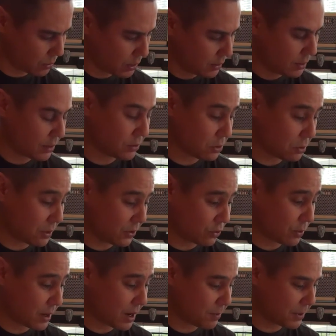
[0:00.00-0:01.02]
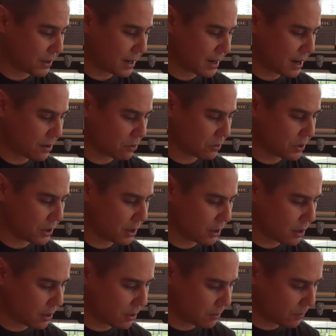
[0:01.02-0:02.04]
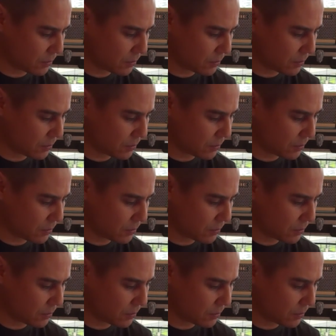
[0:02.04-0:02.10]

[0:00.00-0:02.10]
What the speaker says: can do each one up and down, or you can go